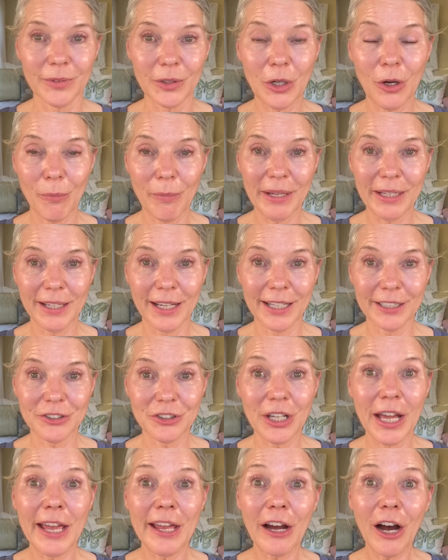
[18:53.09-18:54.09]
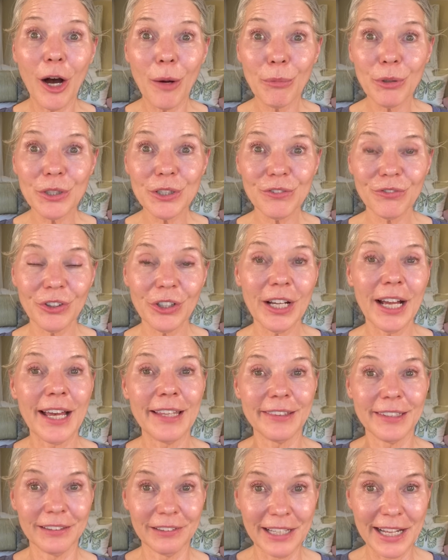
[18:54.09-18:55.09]
Oh my gosh, I almost
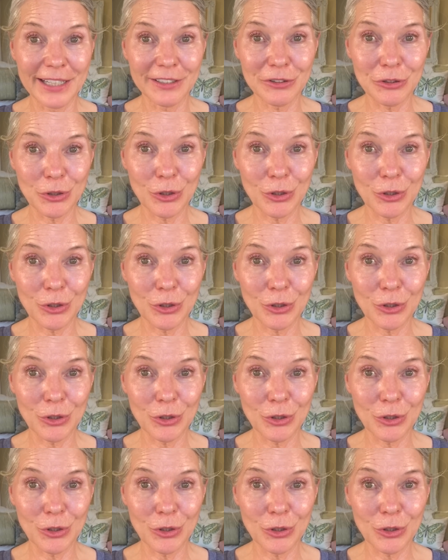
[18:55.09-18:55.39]
forgot the last